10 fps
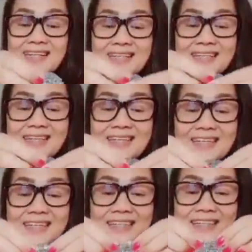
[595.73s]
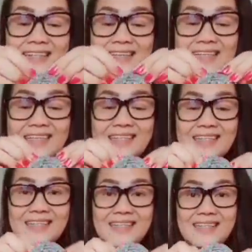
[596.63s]

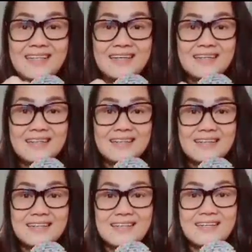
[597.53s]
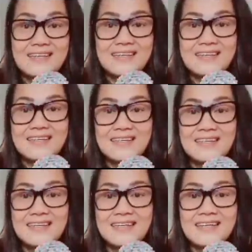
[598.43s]

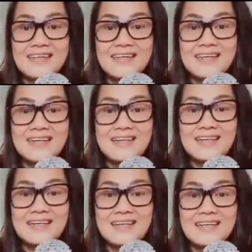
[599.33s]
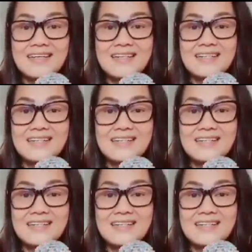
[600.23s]
[no speech]